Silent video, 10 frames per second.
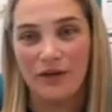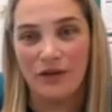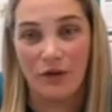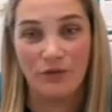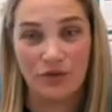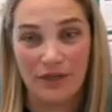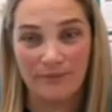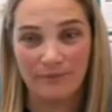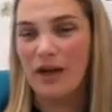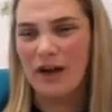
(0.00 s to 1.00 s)

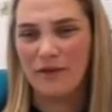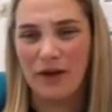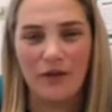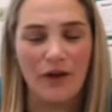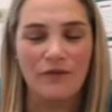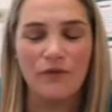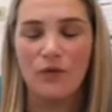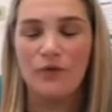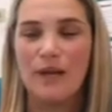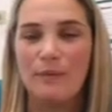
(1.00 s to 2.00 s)
coaching. I felt that I've
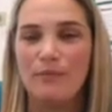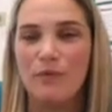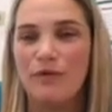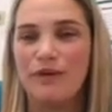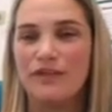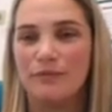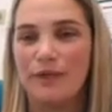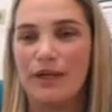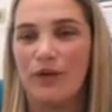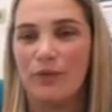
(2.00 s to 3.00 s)
not really been moving
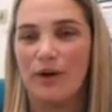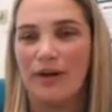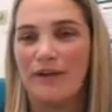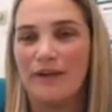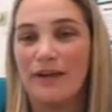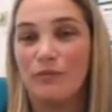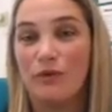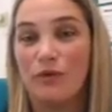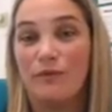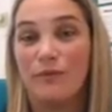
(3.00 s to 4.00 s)
somebody on where I think they could
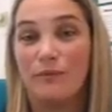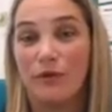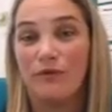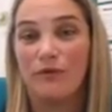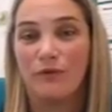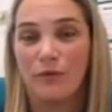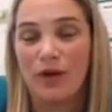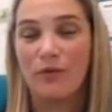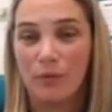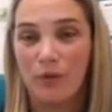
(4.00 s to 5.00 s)
move
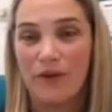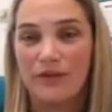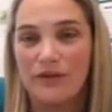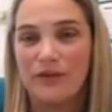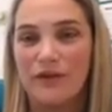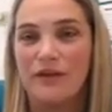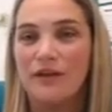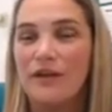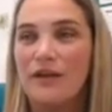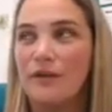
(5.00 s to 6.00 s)
quicker with what they're doing
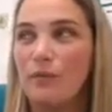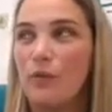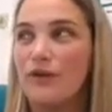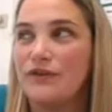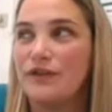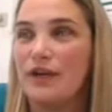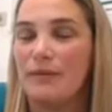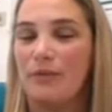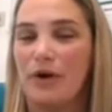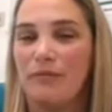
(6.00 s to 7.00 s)
than what
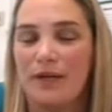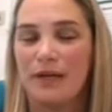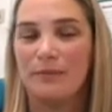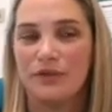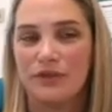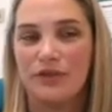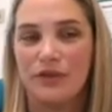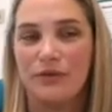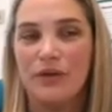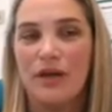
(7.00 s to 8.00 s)
I've been able to
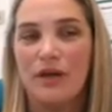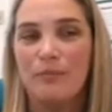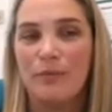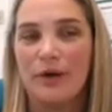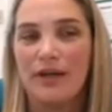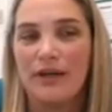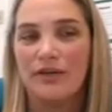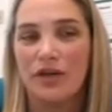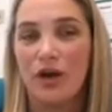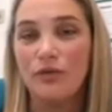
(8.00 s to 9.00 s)
do. But by
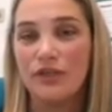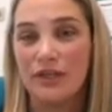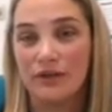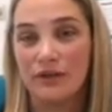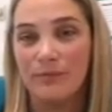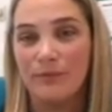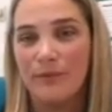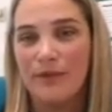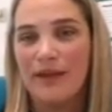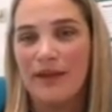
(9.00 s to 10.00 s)
coaching them,
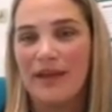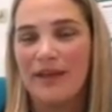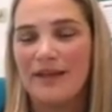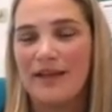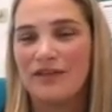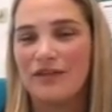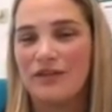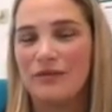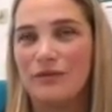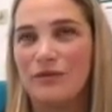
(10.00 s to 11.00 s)
it gets
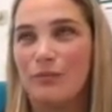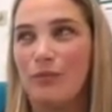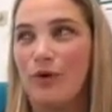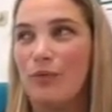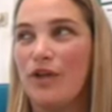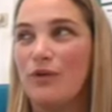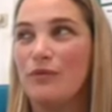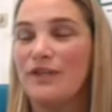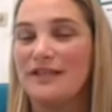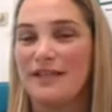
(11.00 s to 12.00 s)
you to a point where you
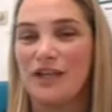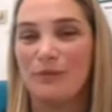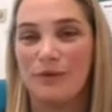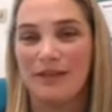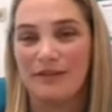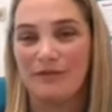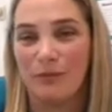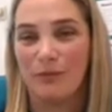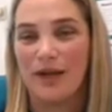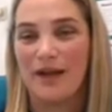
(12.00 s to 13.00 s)
understand them in a
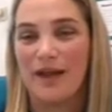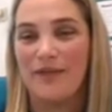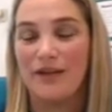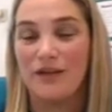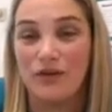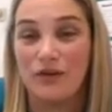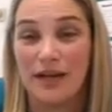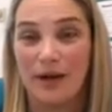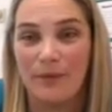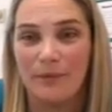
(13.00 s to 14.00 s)
different way, and then you can
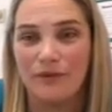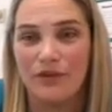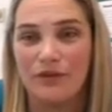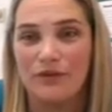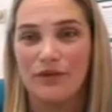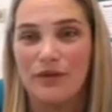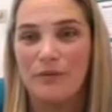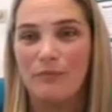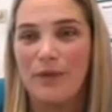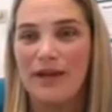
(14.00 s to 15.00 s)
help them to
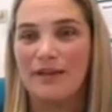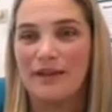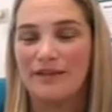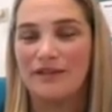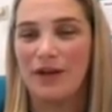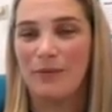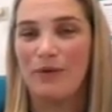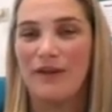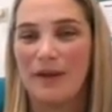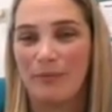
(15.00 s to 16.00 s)
make that
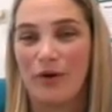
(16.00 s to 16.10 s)
development and that